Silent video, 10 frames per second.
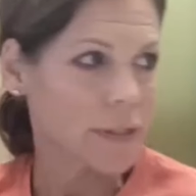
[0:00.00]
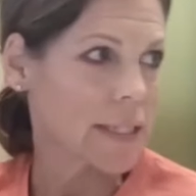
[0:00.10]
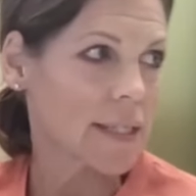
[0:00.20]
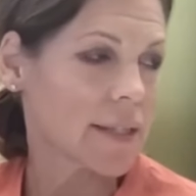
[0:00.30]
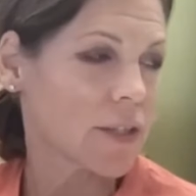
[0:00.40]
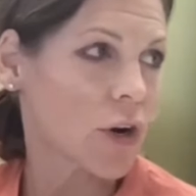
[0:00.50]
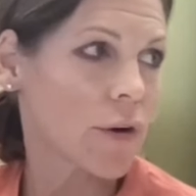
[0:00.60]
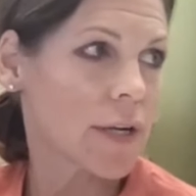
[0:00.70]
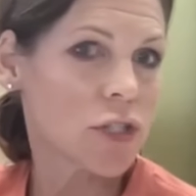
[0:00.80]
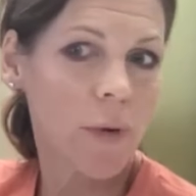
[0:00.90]
really
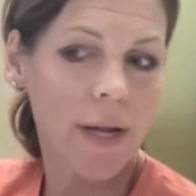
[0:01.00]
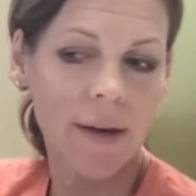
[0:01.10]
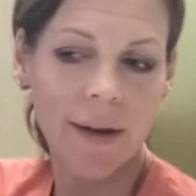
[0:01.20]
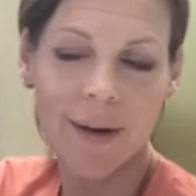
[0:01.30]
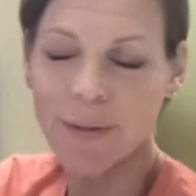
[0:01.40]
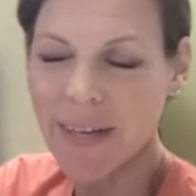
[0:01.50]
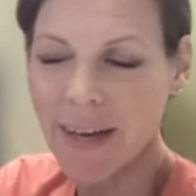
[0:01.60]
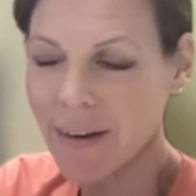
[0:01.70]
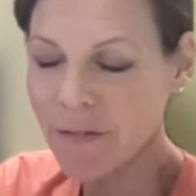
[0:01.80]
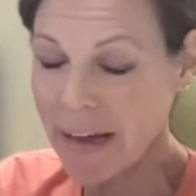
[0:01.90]
encouraged when I was
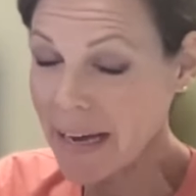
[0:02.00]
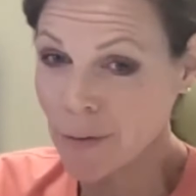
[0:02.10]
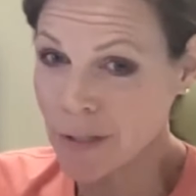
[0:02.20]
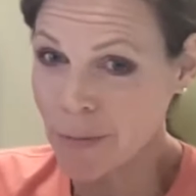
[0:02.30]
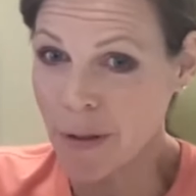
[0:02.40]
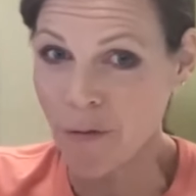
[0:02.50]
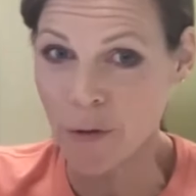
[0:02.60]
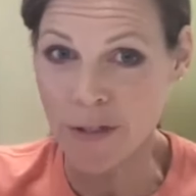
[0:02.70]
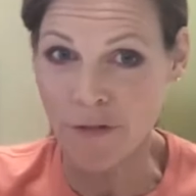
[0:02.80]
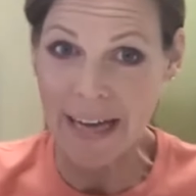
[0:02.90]
not a fa- somebody that
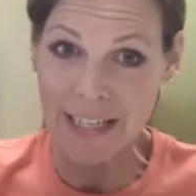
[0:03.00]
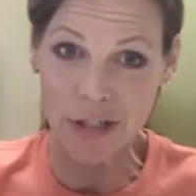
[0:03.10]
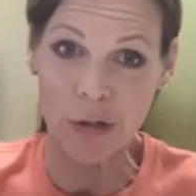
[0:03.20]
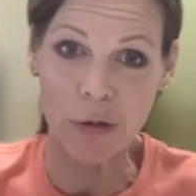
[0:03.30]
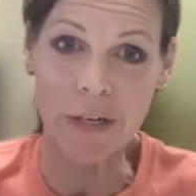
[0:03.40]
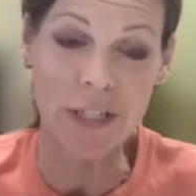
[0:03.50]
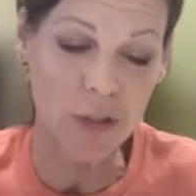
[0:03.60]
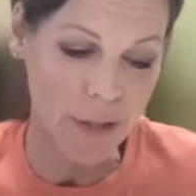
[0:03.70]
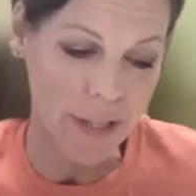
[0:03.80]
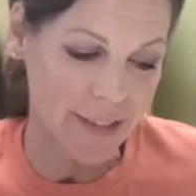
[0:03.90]
was a faster,
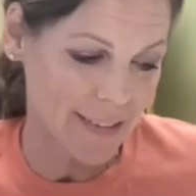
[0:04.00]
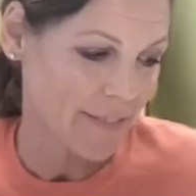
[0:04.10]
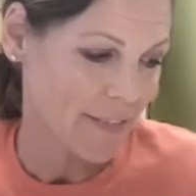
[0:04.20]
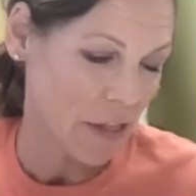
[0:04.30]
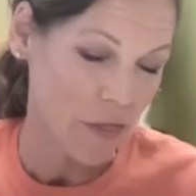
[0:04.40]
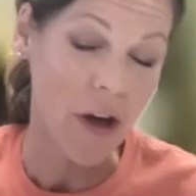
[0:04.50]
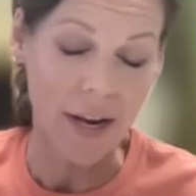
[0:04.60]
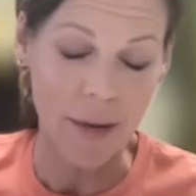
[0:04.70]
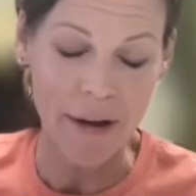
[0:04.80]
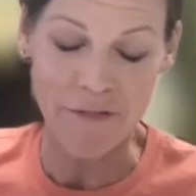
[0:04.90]
enjoyed even the
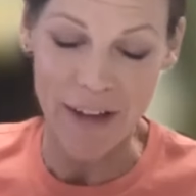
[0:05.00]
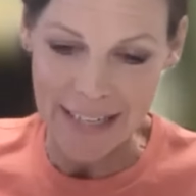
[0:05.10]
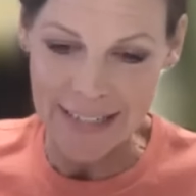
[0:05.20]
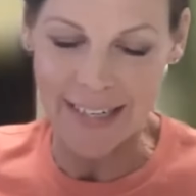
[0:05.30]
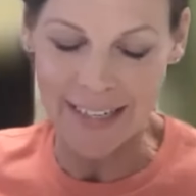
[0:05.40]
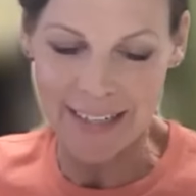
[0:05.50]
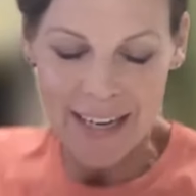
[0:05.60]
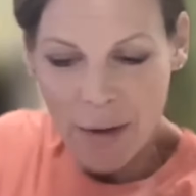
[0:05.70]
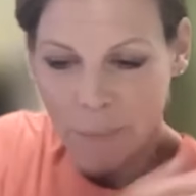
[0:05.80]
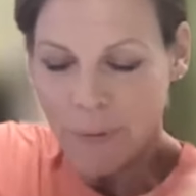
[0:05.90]
thought about fasting,
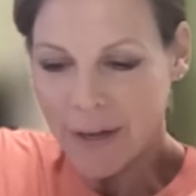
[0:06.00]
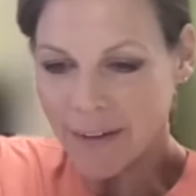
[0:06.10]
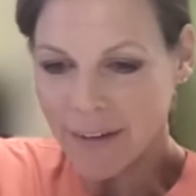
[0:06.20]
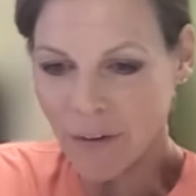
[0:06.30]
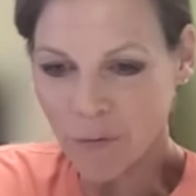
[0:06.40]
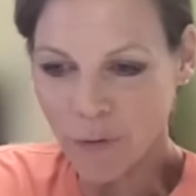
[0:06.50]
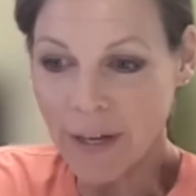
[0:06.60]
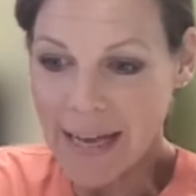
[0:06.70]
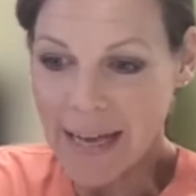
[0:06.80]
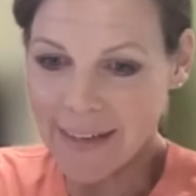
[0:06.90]
but
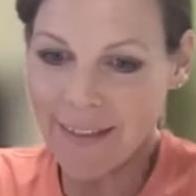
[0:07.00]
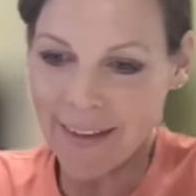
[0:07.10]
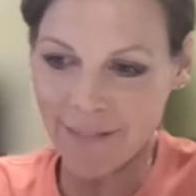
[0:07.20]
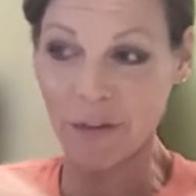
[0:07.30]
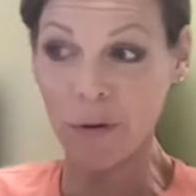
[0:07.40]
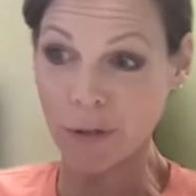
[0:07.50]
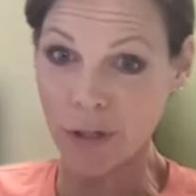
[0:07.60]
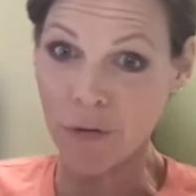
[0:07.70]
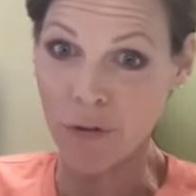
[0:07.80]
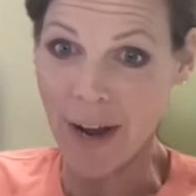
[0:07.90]
realizing that, of course,
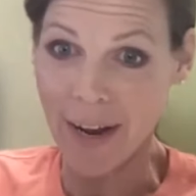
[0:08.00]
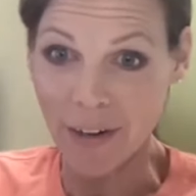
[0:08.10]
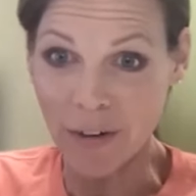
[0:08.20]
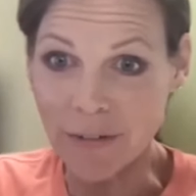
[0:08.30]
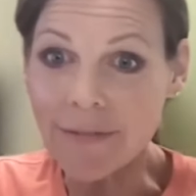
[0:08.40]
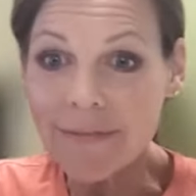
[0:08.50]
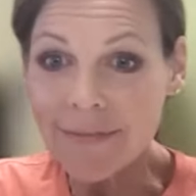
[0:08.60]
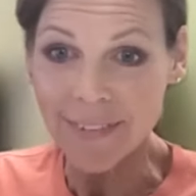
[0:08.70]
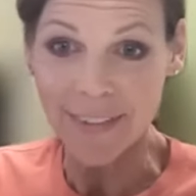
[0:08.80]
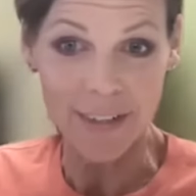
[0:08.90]
overnight you're
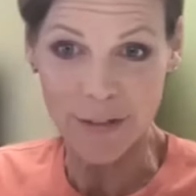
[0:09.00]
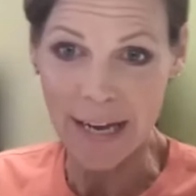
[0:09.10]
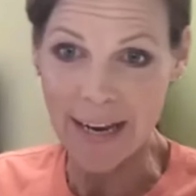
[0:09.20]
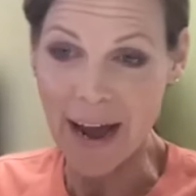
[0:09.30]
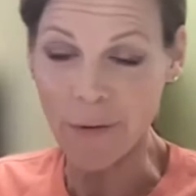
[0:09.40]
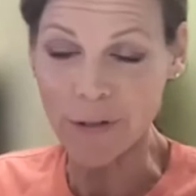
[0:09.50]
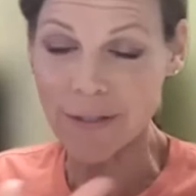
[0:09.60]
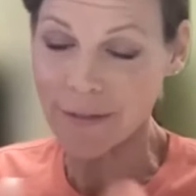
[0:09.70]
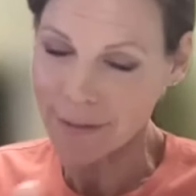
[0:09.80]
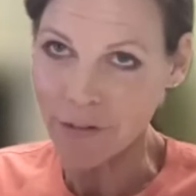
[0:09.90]
there's eight
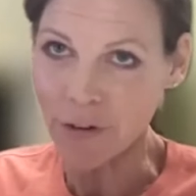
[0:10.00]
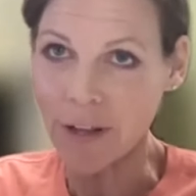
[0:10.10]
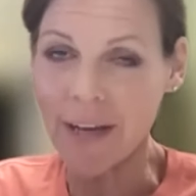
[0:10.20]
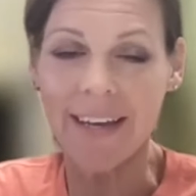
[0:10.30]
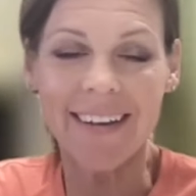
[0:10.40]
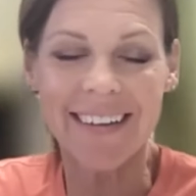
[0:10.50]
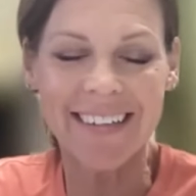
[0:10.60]
hours if you're lucky